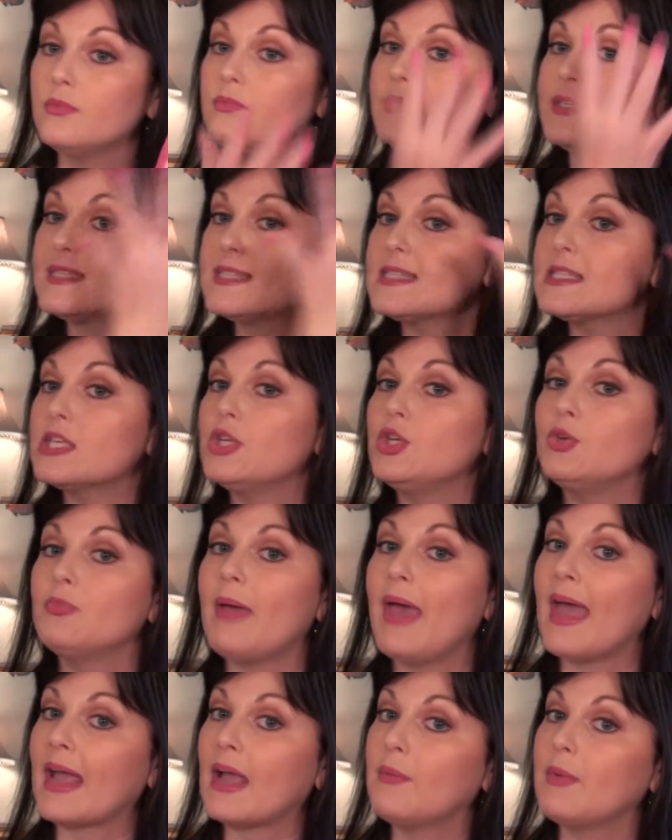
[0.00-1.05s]
This is a new
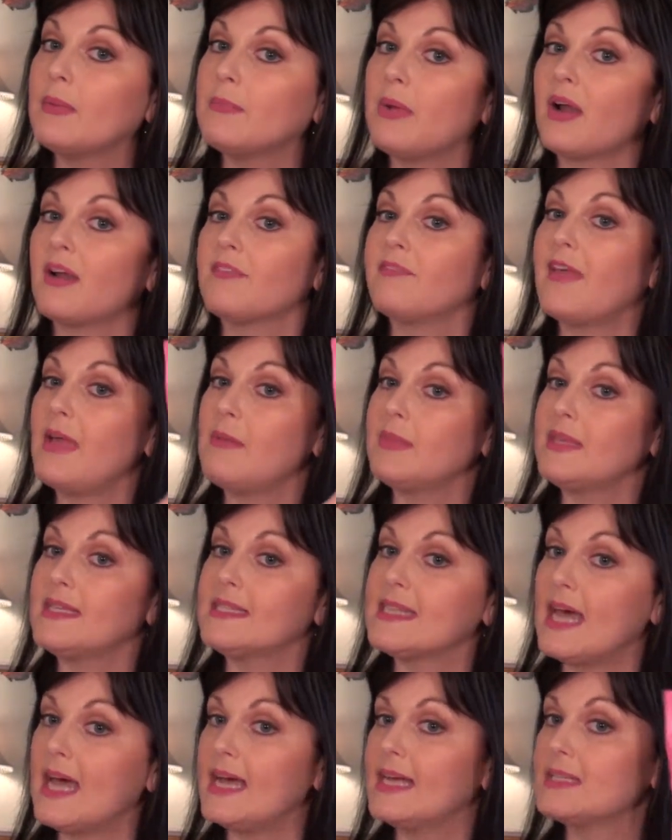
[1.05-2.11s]
bag. I went and bought a family
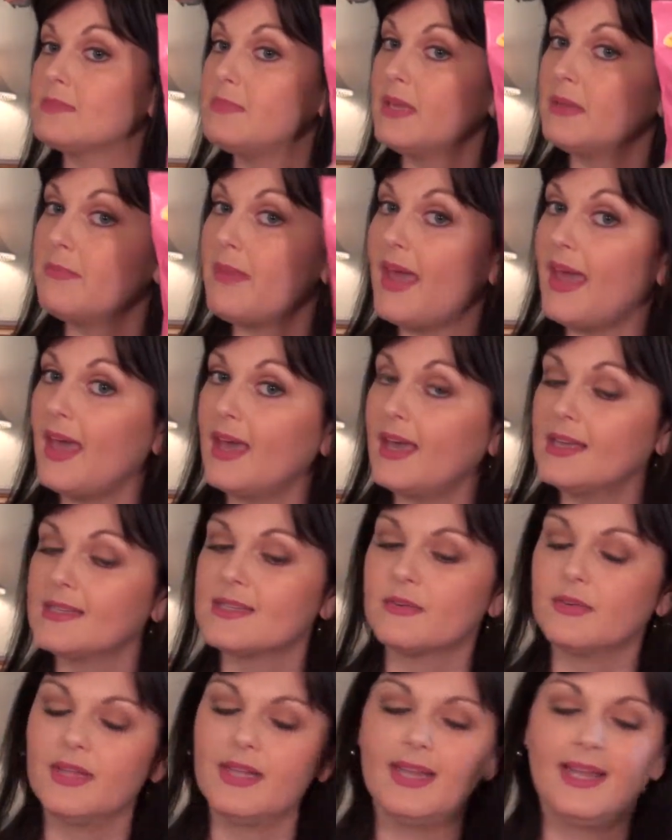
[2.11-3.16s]
size big bag
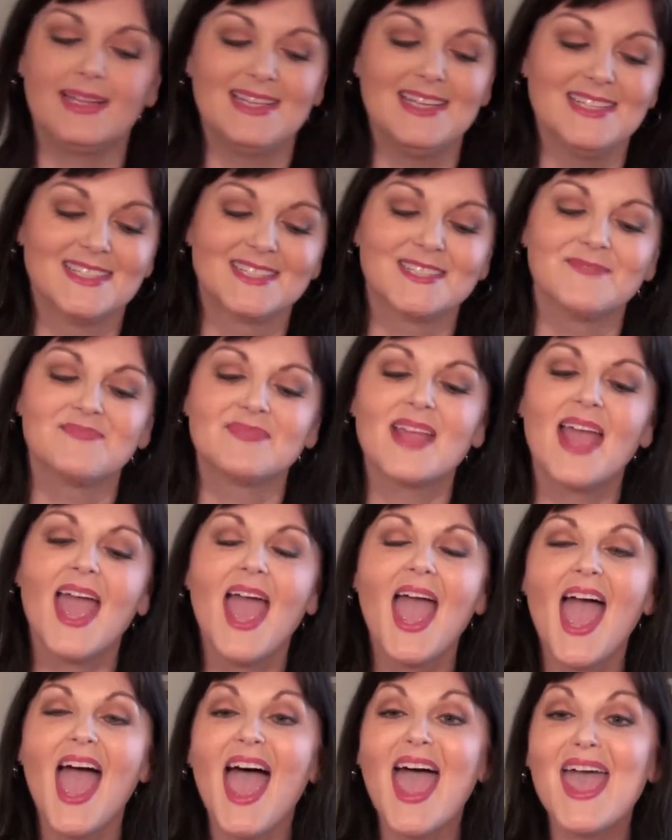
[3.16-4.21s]
because I really like these.
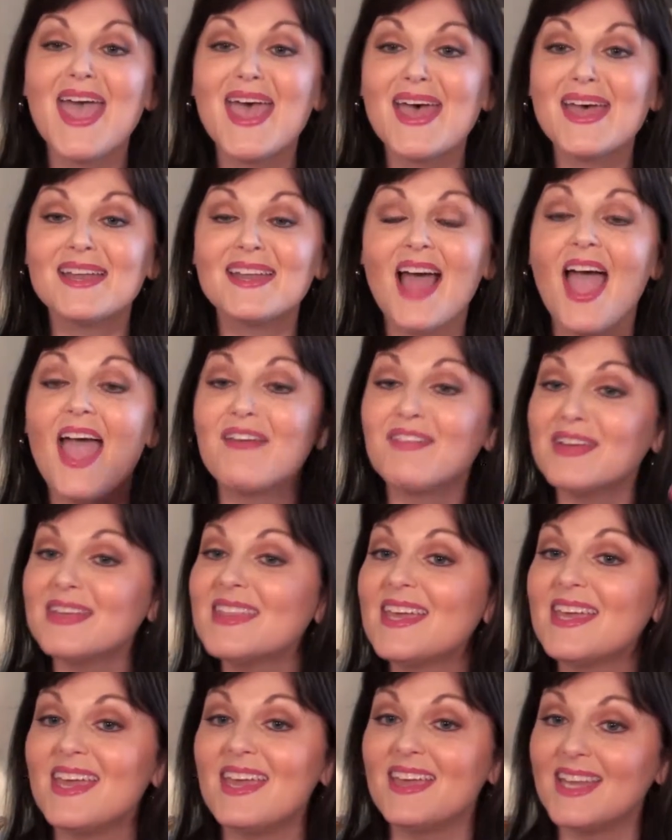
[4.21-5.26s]
And
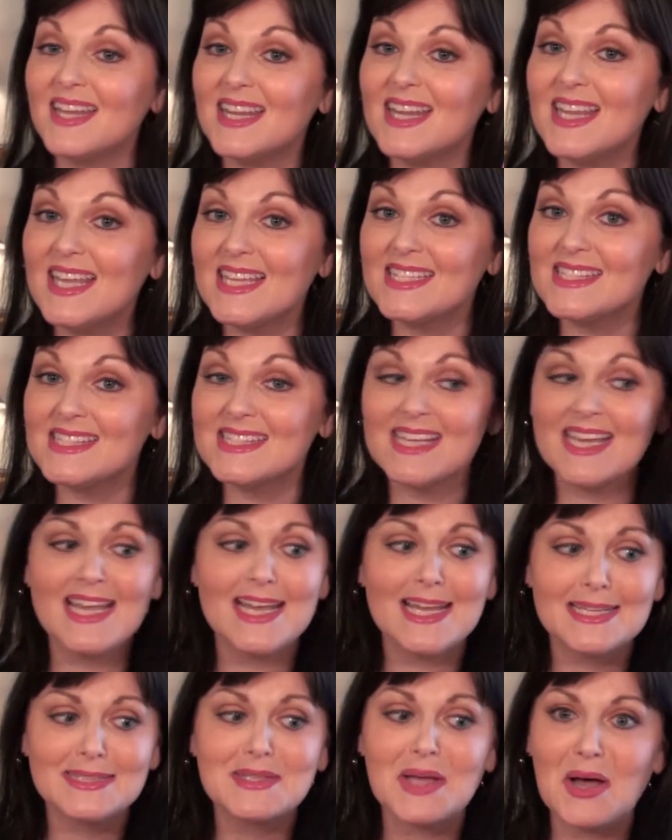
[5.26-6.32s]
everything in this
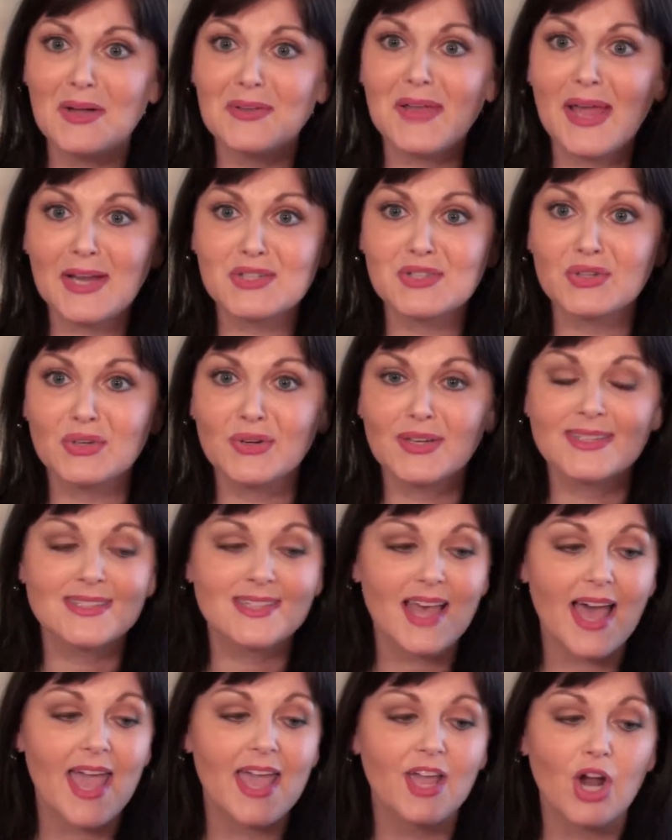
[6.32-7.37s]
is all natural.
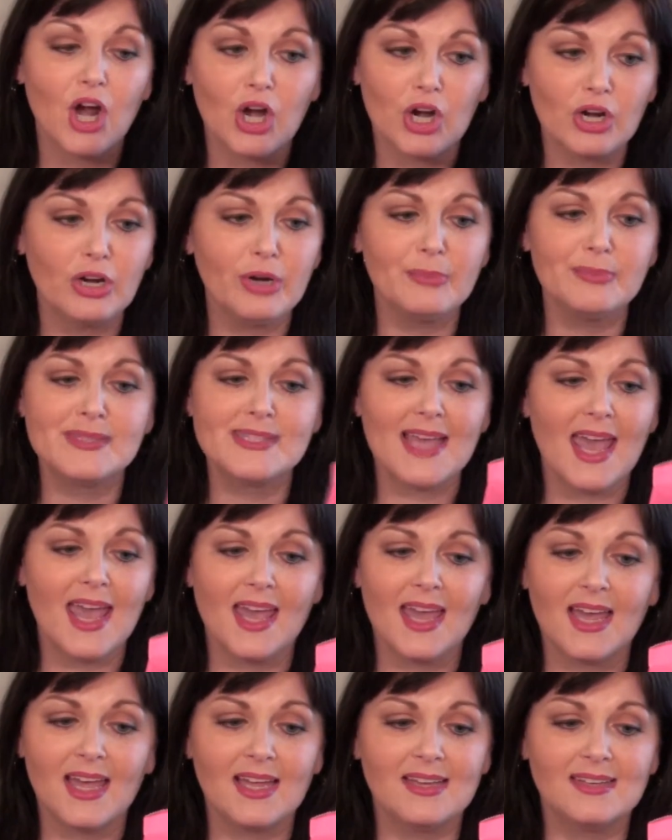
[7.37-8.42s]
It's like herbs
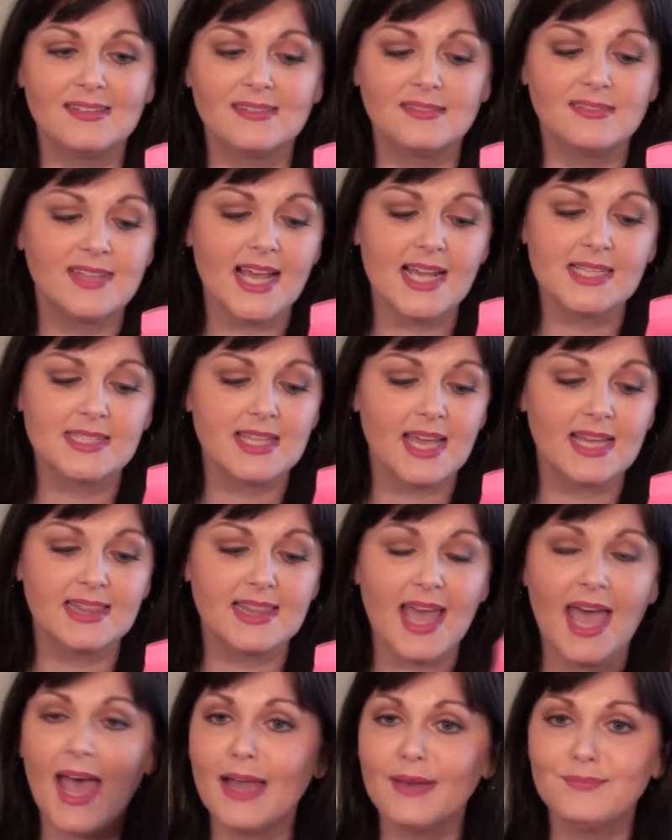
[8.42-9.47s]
and things like
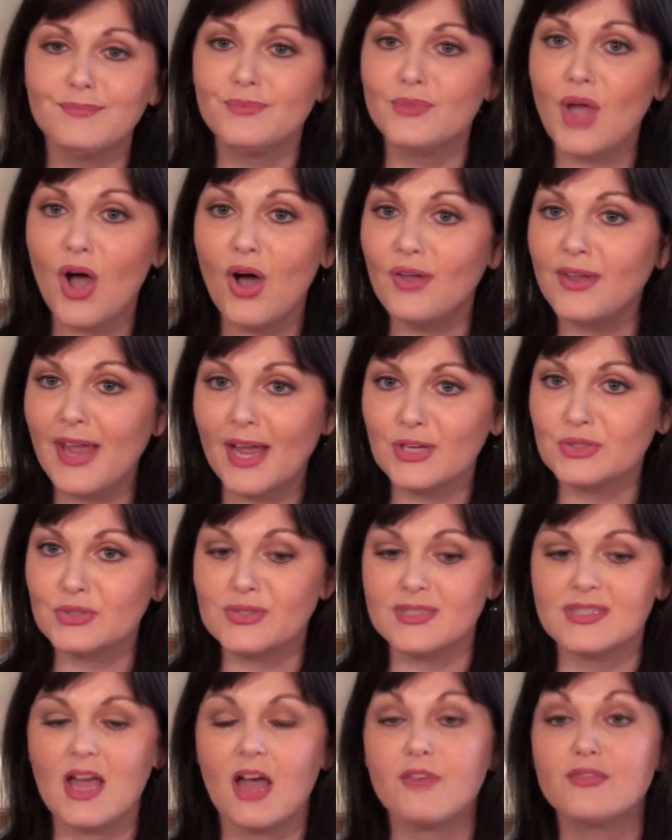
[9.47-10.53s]
that. All
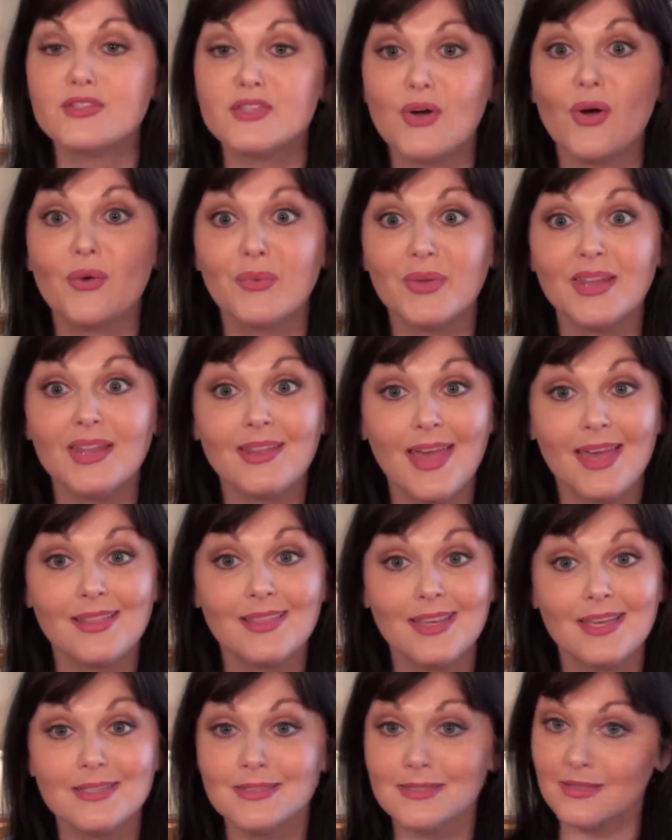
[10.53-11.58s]
natural stuff. So I really like
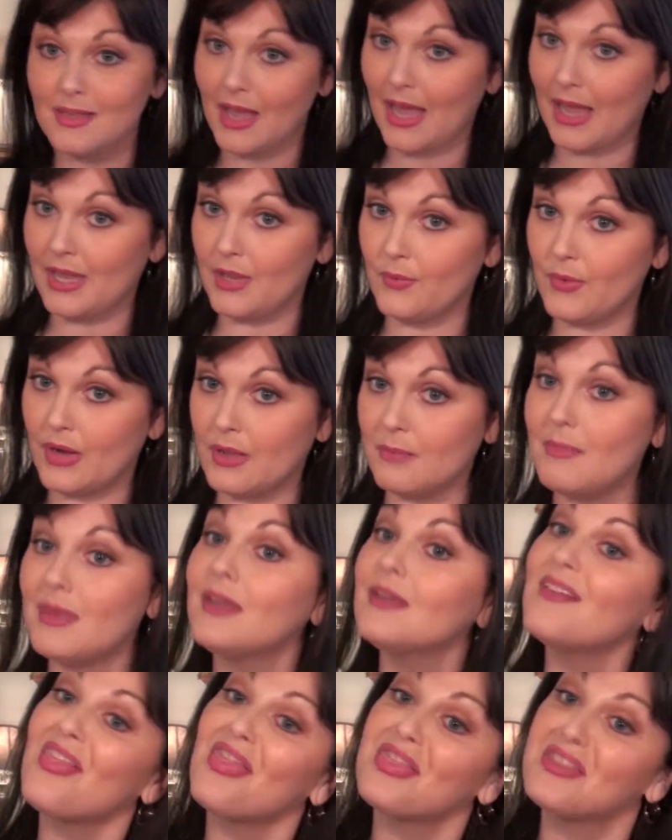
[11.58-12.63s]
these. Highly
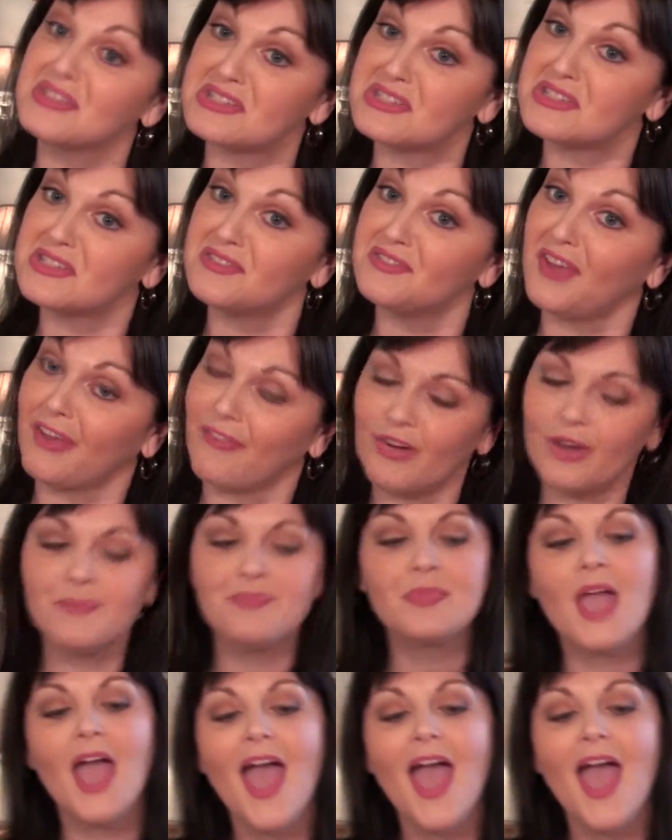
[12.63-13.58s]
recommend. This is a favorite.